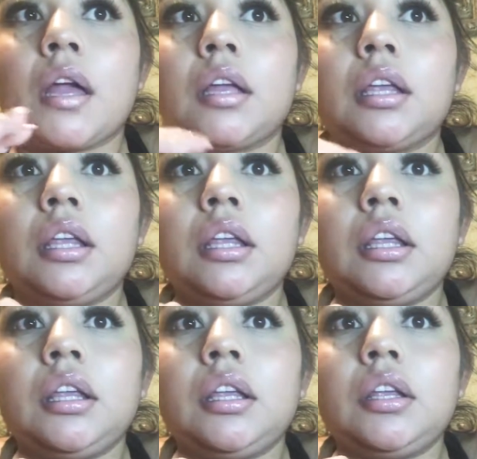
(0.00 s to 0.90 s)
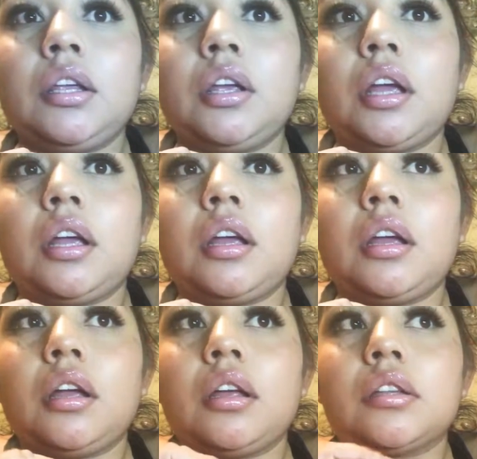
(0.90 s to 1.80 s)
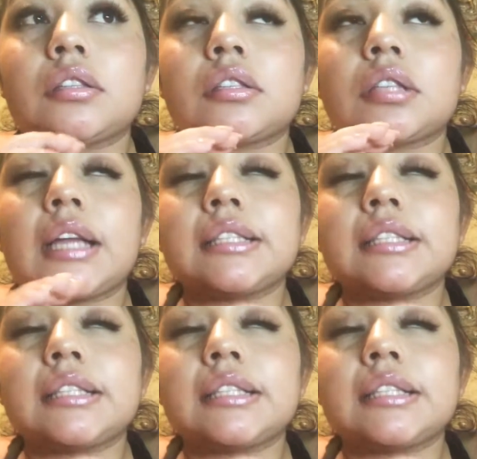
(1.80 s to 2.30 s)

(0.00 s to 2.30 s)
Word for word: he, I